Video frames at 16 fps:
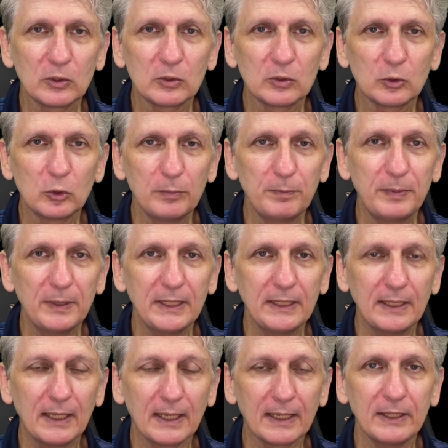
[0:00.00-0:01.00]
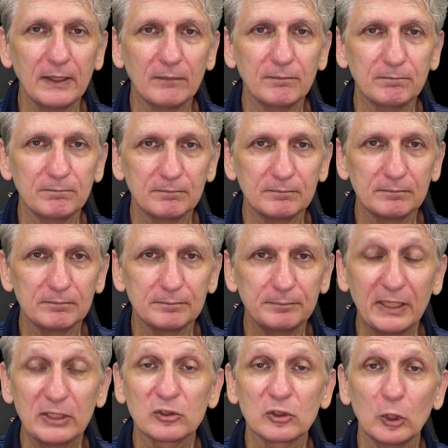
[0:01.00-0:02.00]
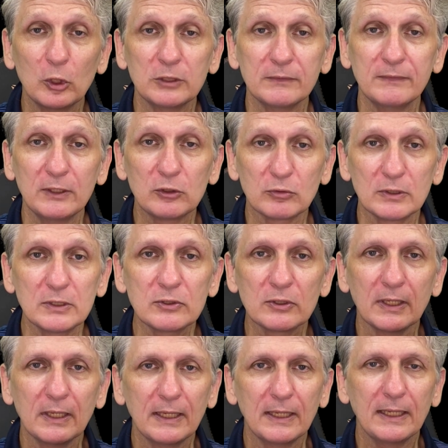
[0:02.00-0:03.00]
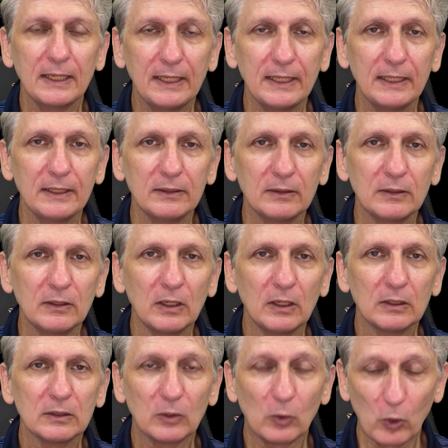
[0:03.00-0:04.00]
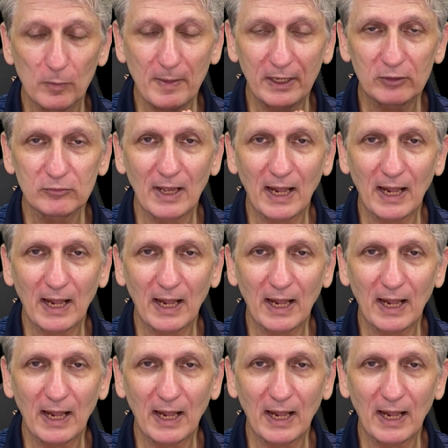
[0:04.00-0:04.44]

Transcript: a big surge of interest in augmented reality and virtuality